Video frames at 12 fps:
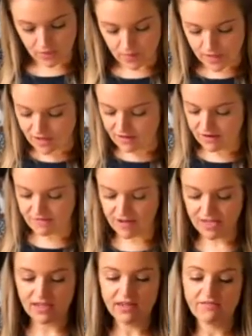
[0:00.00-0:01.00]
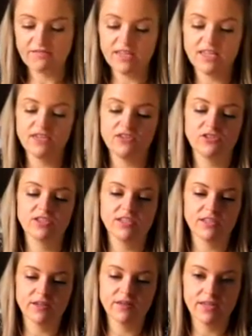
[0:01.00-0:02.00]
Yeah, I really enjoyed
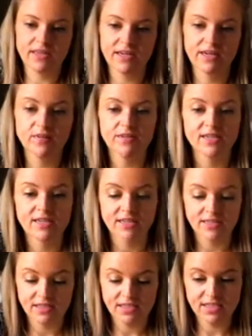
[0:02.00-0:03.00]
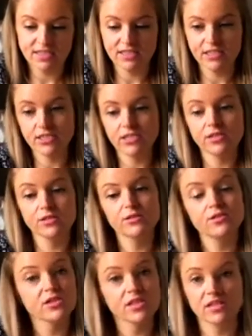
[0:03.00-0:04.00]
sewing that. It was nice and easy to
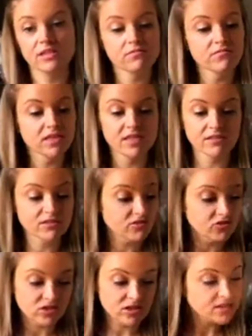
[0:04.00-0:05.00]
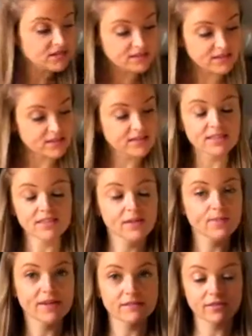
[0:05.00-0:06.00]
do. The instructions in Tilly
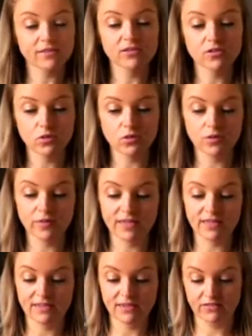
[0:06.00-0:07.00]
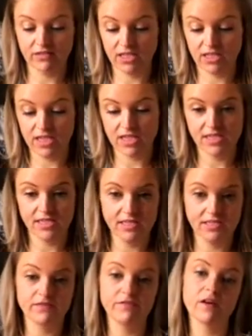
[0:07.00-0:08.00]
patterns are always really easy
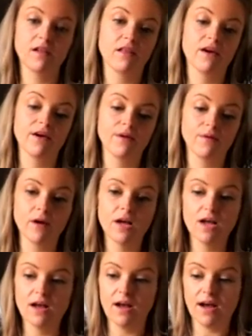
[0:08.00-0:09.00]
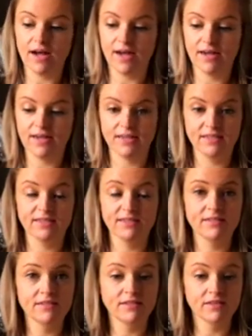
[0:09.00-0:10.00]
to follow,
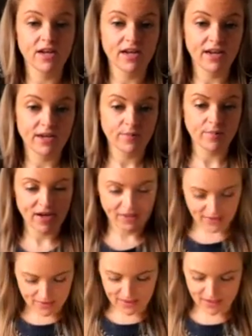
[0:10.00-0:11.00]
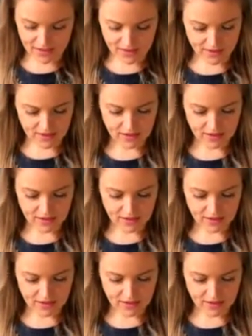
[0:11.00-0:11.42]
and I think